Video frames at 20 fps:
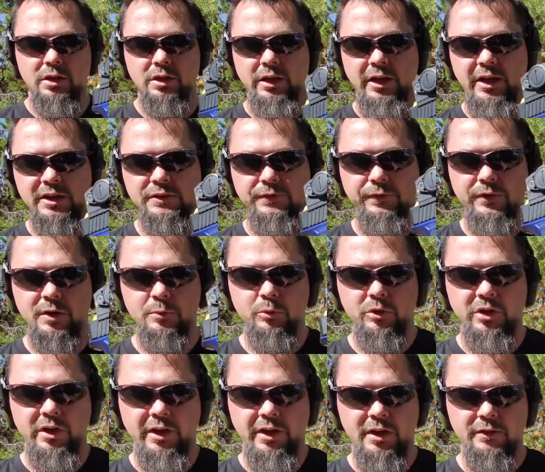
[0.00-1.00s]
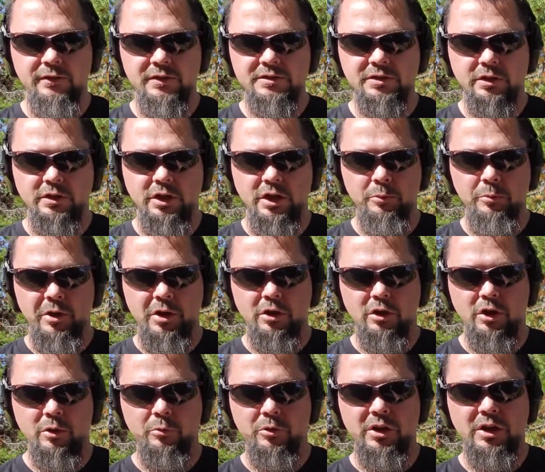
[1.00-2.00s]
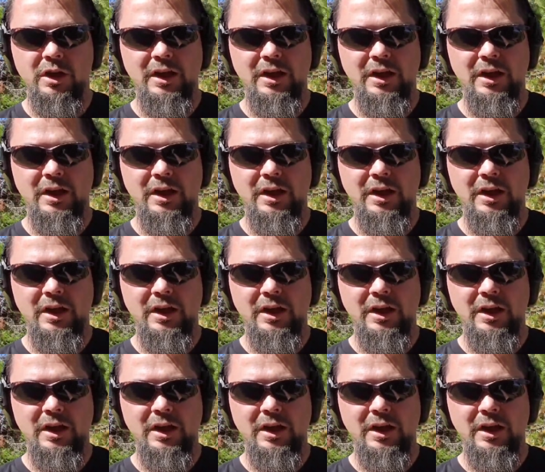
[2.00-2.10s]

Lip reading: last frame we have is the Combat Armory,